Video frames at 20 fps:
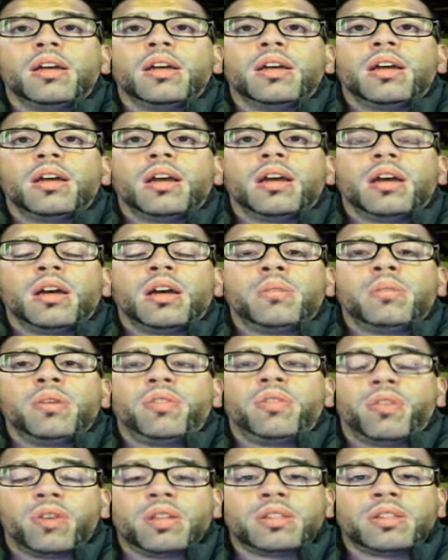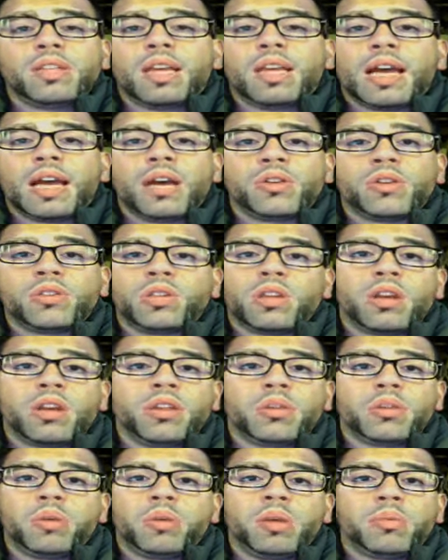If you're into your house, you know
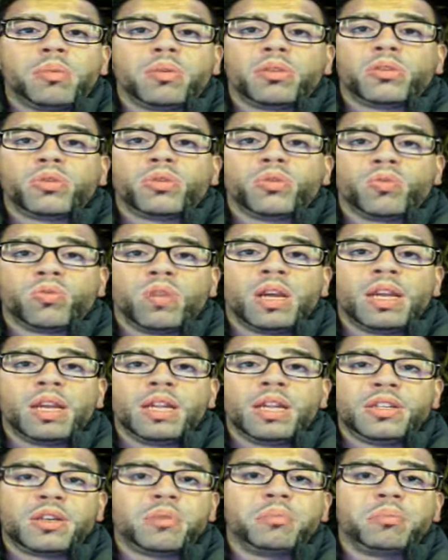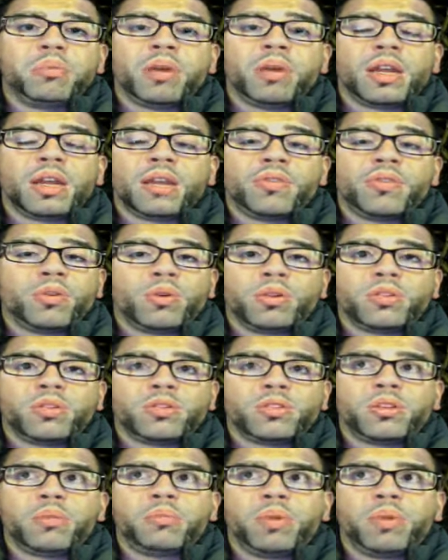that people are sort of really jumpy and everyone's
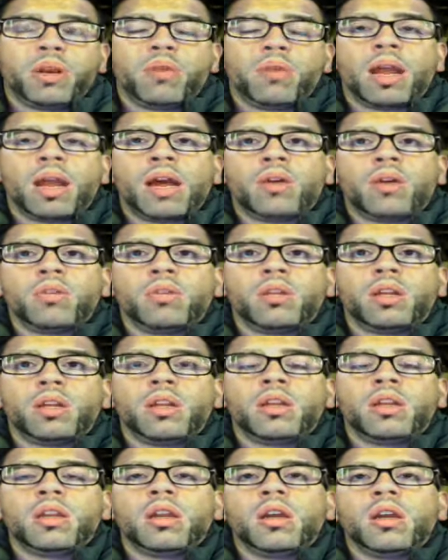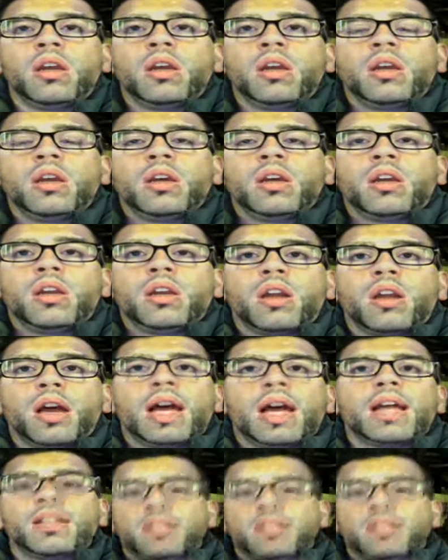jumping around and hands